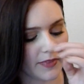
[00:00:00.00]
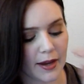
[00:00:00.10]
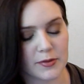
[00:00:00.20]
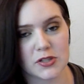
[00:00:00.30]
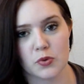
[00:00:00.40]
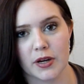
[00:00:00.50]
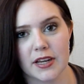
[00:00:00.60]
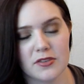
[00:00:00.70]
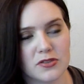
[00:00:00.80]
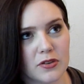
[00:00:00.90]
I was 20
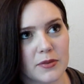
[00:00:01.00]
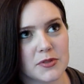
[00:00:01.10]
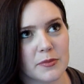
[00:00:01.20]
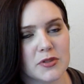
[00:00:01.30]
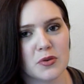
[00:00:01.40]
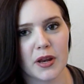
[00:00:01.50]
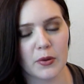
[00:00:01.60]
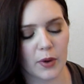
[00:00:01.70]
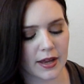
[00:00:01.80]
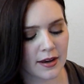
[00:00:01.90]
years old, I was almost
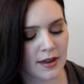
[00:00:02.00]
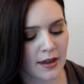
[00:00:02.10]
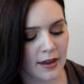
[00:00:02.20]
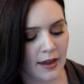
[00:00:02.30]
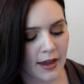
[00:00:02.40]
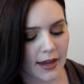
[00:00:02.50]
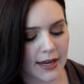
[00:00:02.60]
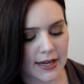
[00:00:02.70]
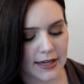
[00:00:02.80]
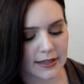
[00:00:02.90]
21,
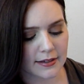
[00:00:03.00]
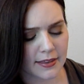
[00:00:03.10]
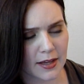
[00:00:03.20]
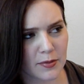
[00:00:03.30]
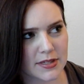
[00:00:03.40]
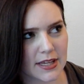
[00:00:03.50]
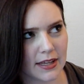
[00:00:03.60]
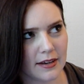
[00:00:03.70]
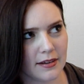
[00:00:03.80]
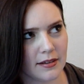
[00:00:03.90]
and I think it was
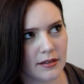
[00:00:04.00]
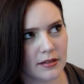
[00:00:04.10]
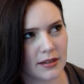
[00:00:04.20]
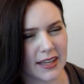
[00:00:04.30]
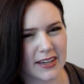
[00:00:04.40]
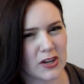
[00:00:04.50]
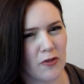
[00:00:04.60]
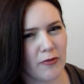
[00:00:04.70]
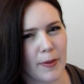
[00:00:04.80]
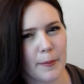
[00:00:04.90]
in
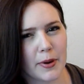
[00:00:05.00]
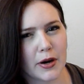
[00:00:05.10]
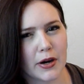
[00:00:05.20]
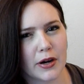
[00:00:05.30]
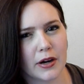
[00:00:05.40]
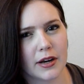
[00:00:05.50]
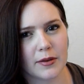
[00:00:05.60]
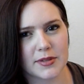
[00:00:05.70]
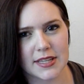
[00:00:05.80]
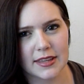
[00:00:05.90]
November, it
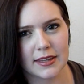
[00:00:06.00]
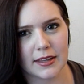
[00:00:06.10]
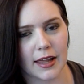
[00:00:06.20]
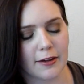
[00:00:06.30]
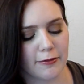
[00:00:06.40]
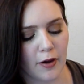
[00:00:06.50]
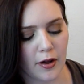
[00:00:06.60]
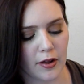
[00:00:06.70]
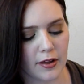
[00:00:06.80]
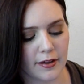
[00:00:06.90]
was in the
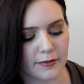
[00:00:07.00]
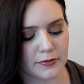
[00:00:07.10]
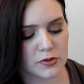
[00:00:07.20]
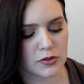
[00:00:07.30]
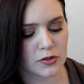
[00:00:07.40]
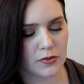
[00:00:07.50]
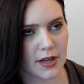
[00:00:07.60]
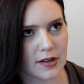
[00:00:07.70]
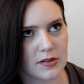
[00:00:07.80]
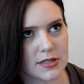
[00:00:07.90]
fall of
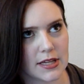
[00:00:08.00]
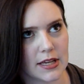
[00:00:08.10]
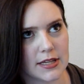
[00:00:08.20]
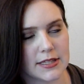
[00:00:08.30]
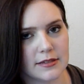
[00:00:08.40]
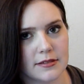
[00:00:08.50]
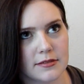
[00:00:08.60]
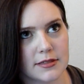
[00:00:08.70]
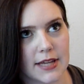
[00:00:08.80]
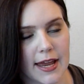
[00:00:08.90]

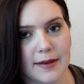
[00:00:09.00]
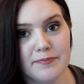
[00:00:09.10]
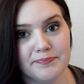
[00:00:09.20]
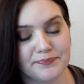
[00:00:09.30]
2010.